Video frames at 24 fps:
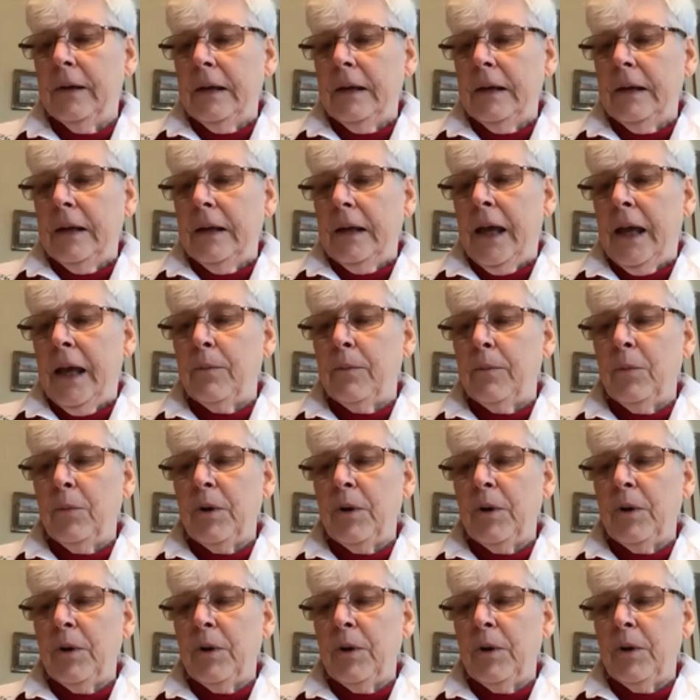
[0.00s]
And
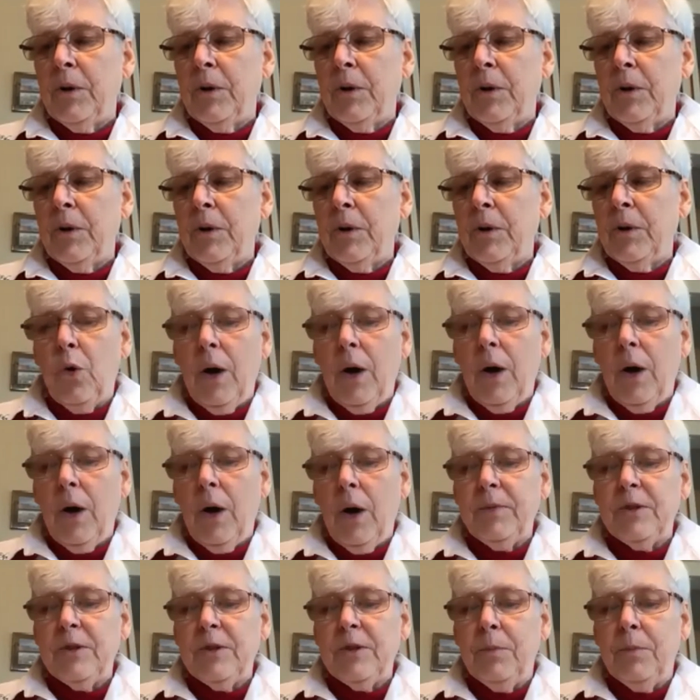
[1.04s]
it will show up to be
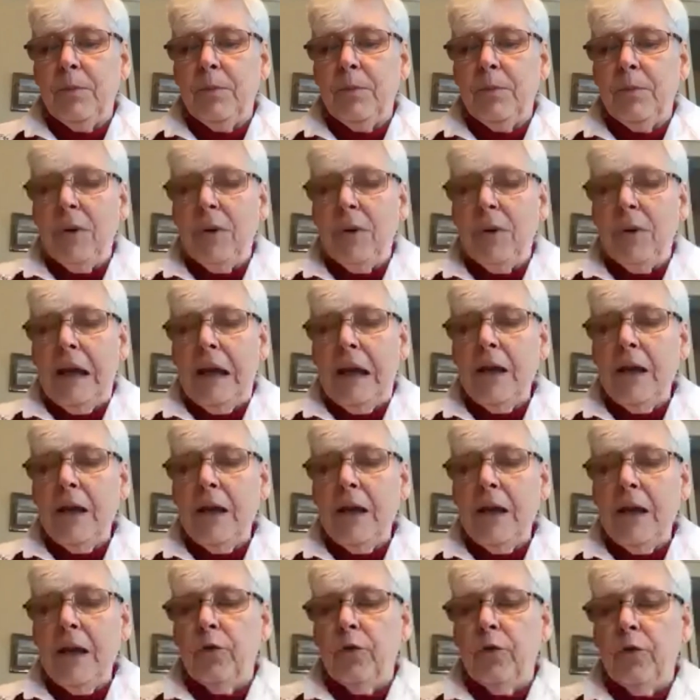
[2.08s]
read anywhere
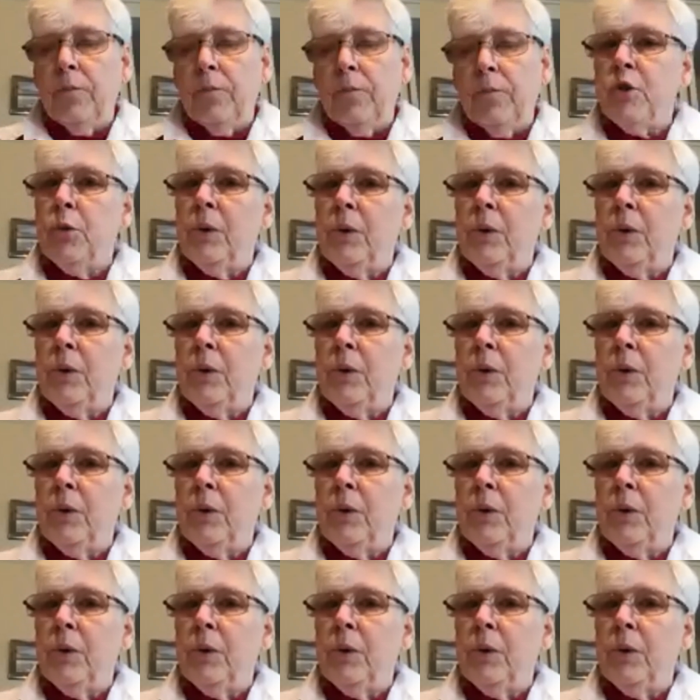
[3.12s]
from 2 weeks